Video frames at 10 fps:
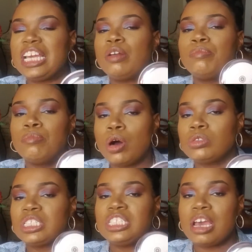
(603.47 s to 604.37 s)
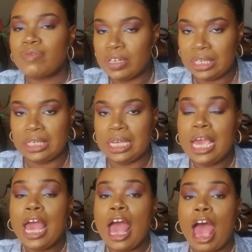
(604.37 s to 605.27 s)
Most definitely.
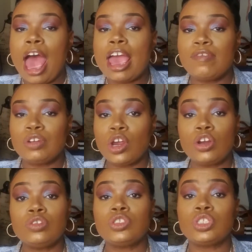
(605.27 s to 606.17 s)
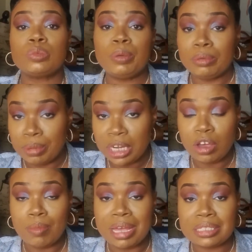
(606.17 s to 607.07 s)
I have learned to spend money
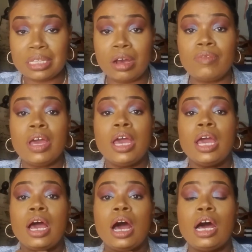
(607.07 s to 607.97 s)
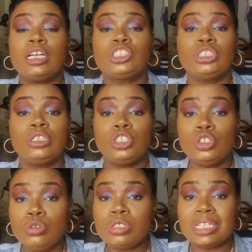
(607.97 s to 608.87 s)
on myself, to
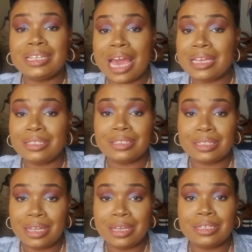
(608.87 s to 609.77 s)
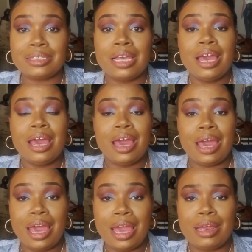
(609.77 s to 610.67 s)
use the nicest things
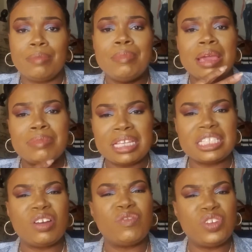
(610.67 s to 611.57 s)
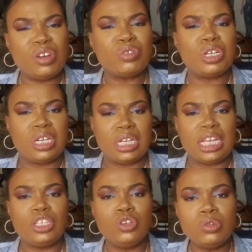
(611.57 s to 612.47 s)
and make myself feel good
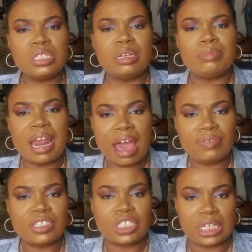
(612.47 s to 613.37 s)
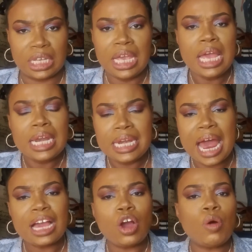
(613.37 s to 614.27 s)
and use them lavishly.
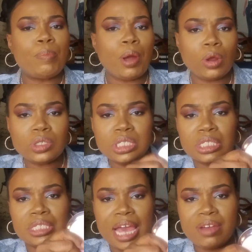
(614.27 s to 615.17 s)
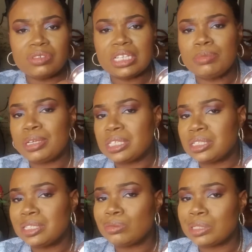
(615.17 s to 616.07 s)
Not go purchase lavishly, because
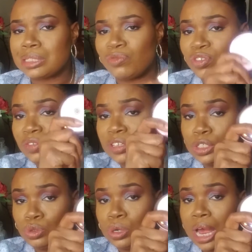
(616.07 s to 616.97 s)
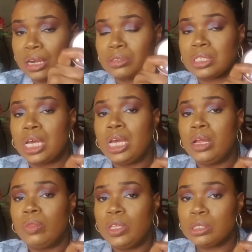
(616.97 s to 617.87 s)
this was $52.
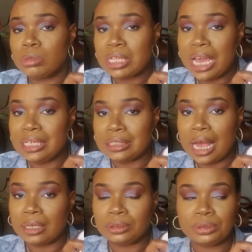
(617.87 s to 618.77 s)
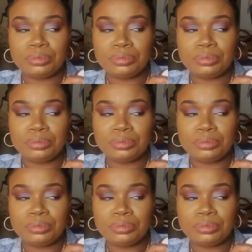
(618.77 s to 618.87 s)
This was $8.